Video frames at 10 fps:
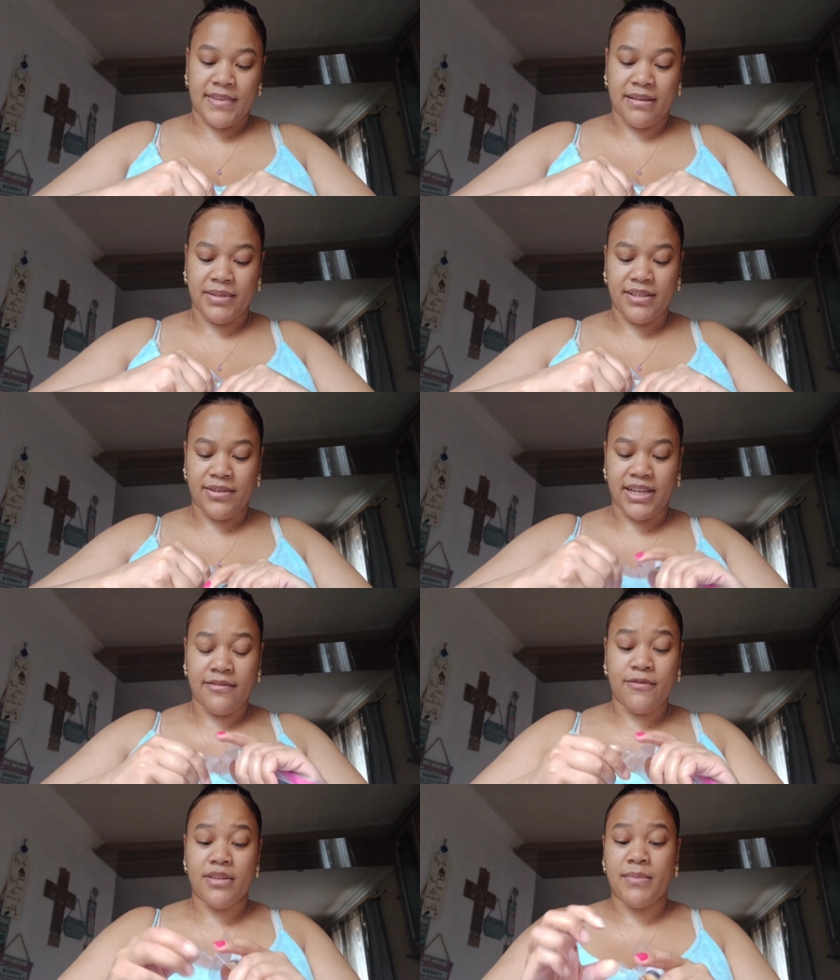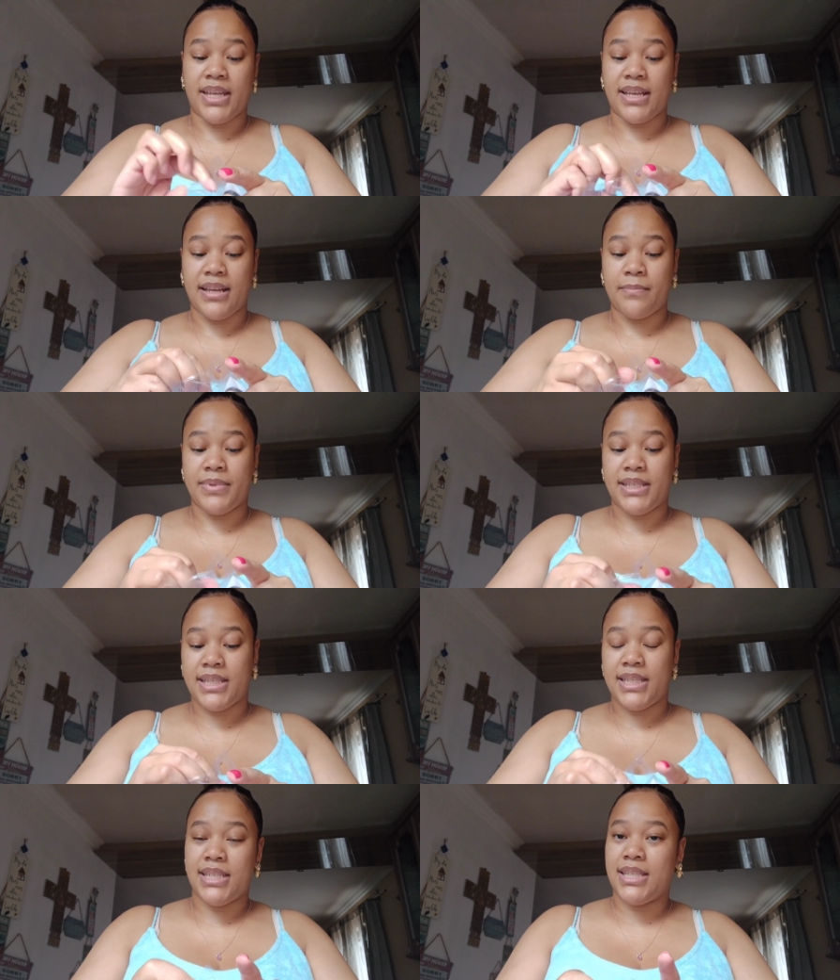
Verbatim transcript: i'm so ready for the makeups